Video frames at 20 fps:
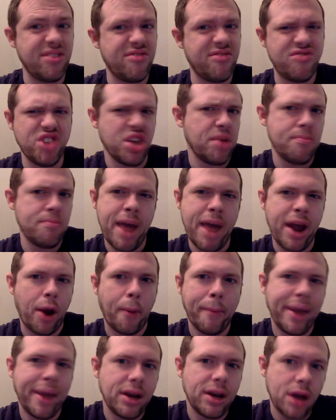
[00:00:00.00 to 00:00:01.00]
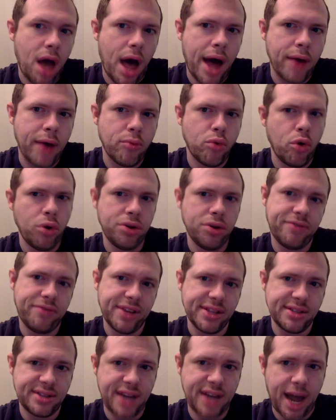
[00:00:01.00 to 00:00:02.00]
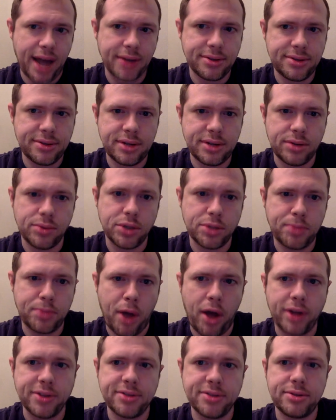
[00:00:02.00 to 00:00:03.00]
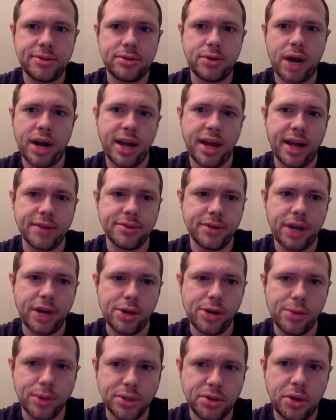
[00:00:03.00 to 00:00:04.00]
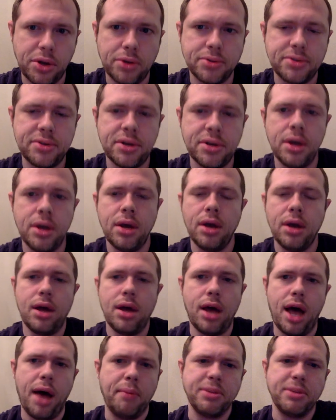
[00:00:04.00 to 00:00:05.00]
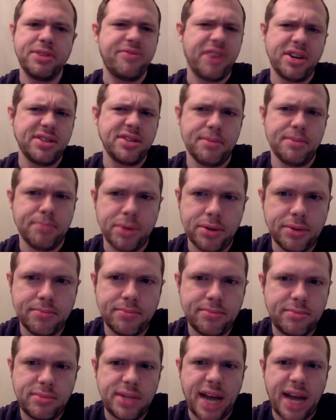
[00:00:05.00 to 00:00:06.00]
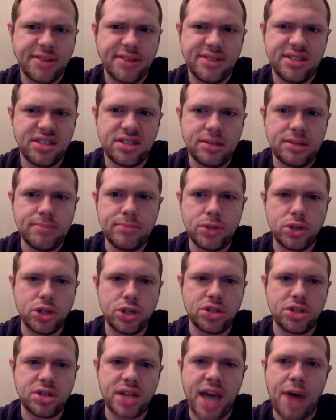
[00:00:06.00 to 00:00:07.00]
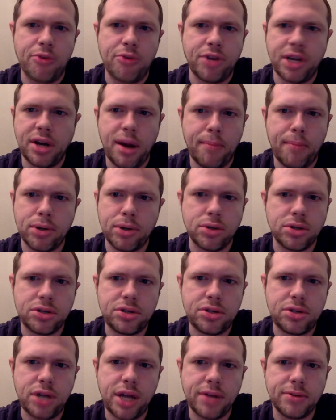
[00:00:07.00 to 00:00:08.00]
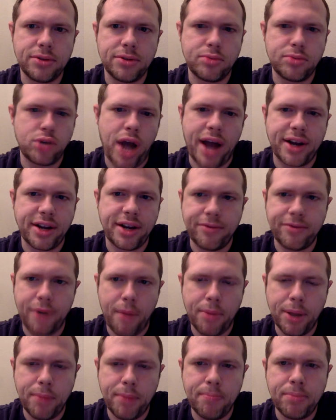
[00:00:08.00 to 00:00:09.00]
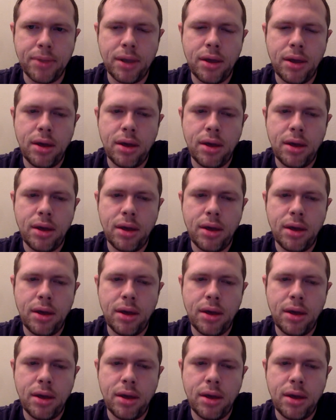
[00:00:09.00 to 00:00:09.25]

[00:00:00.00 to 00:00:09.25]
The villain may or may not roll defense dice in response to try to cancel out your results. It's a very simple dice system. You're just counting numbers and subtracting from them.